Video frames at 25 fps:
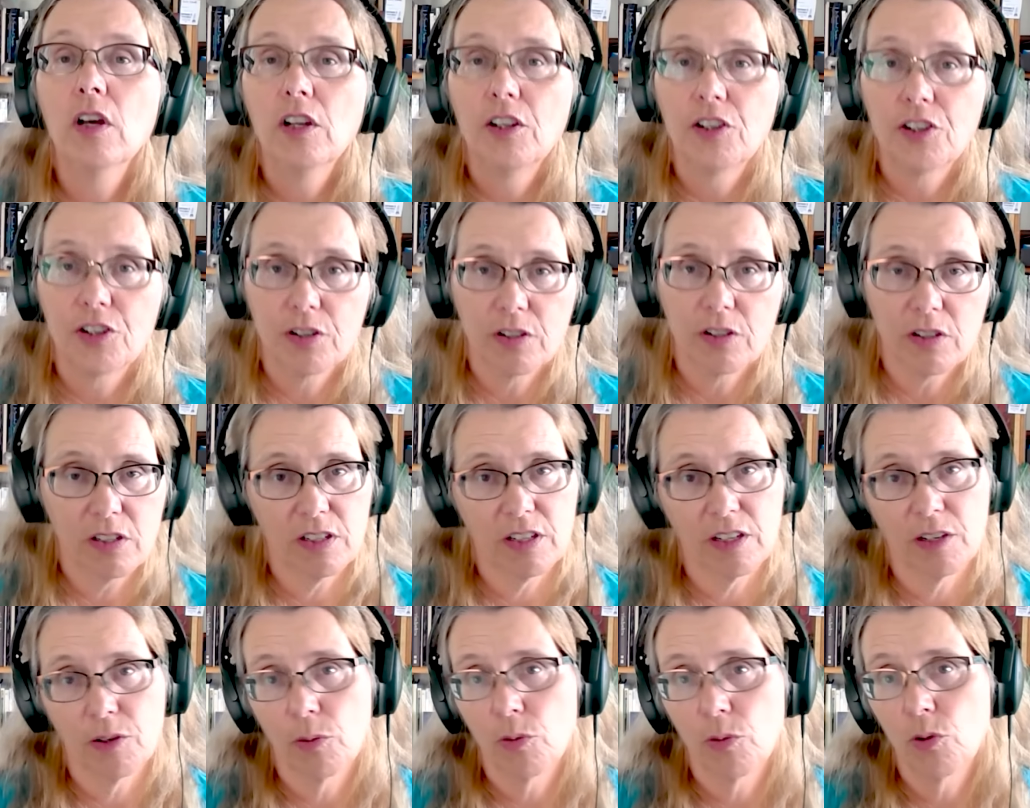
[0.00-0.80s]

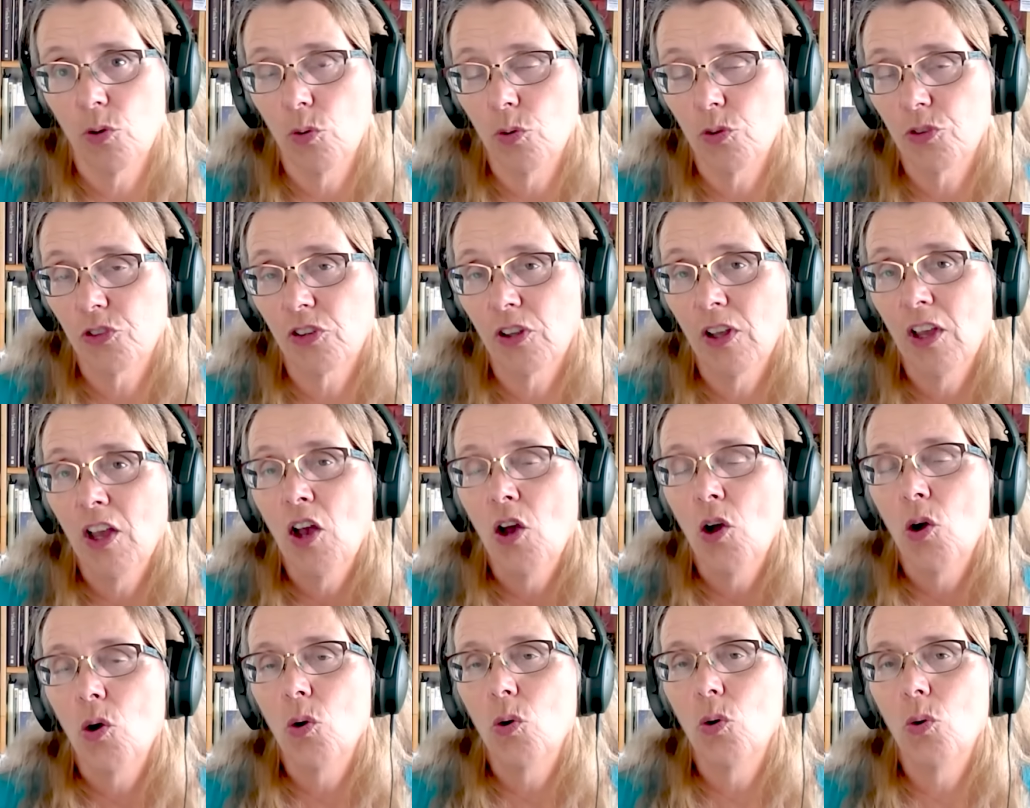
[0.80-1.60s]
Shilsu,
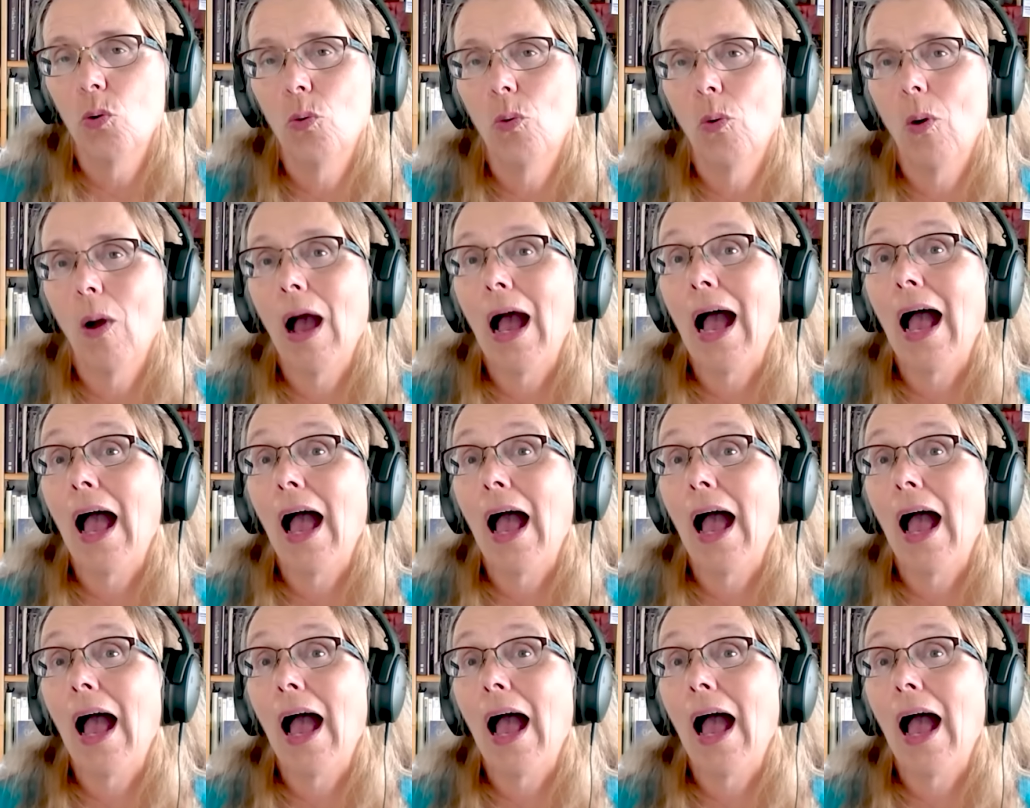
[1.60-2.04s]
who